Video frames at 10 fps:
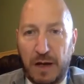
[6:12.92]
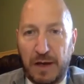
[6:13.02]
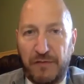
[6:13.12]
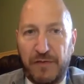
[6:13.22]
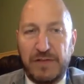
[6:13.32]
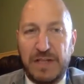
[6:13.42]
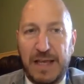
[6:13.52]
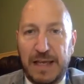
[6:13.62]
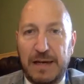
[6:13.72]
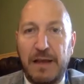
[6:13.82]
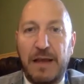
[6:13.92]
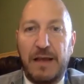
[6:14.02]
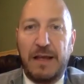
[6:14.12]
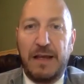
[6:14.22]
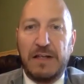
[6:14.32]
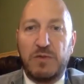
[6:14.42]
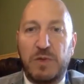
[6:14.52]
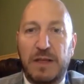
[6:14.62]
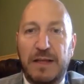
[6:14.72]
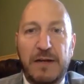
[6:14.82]
15, each
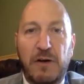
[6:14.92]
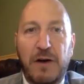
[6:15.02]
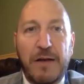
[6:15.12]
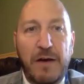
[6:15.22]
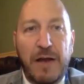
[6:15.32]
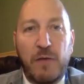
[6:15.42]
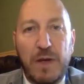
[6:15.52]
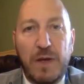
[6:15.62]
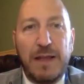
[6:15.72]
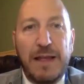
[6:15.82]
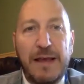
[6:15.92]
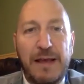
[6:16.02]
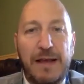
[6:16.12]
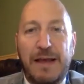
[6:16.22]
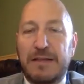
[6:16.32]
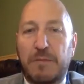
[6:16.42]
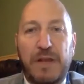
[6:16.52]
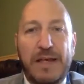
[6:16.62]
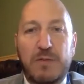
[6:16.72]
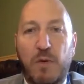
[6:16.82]
with a leader. And really, it's a
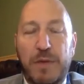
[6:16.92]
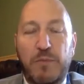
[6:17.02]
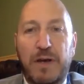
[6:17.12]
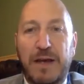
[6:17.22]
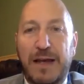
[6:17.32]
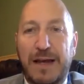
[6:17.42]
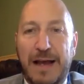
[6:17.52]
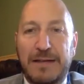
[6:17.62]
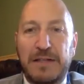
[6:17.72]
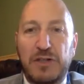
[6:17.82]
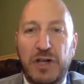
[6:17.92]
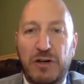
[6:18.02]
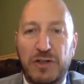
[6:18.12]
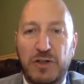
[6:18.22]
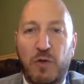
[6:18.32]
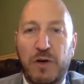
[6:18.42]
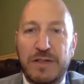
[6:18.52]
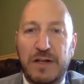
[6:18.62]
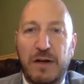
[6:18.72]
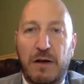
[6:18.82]
place where people can connect and share
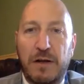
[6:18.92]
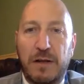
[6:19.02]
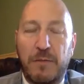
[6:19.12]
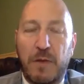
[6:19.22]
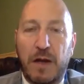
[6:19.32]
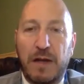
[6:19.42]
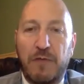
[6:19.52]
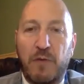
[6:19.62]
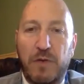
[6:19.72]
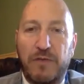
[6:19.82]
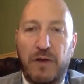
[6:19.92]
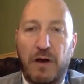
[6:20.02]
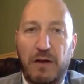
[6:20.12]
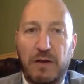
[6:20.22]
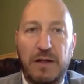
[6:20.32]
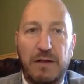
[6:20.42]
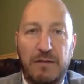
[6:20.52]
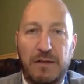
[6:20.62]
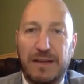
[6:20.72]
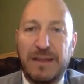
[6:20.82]
stories, and on the model of what we've called
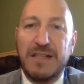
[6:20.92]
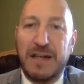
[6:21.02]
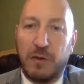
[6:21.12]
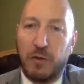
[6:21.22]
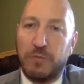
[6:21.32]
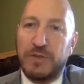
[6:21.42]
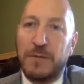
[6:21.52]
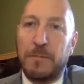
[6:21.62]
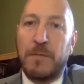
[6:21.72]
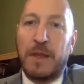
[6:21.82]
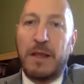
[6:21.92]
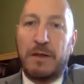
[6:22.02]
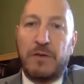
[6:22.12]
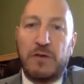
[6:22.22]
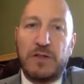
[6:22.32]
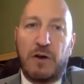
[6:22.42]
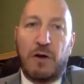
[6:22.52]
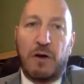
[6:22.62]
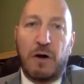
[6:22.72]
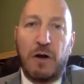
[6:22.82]
listening groups. Those
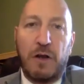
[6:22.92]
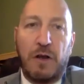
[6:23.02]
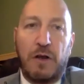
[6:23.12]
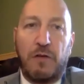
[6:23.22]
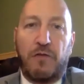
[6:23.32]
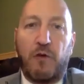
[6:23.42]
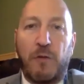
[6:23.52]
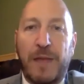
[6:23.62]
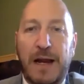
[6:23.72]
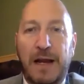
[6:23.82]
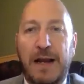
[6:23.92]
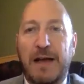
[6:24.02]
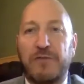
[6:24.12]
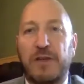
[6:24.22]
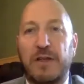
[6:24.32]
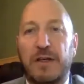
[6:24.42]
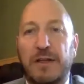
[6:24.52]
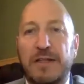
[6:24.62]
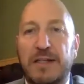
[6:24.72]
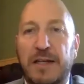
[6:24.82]
are formatted after the
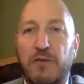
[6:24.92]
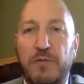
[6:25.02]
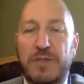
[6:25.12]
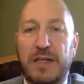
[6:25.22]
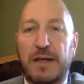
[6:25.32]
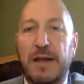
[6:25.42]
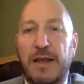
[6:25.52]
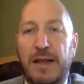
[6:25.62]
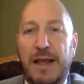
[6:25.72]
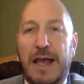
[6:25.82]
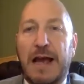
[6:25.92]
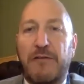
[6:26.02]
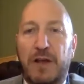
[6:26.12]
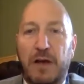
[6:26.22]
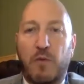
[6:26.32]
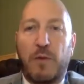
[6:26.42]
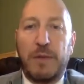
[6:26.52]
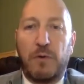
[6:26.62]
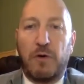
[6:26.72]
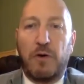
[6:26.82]
listening groups in Africa, where
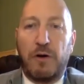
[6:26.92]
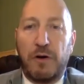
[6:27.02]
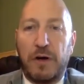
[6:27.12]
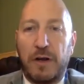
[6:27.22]
people heard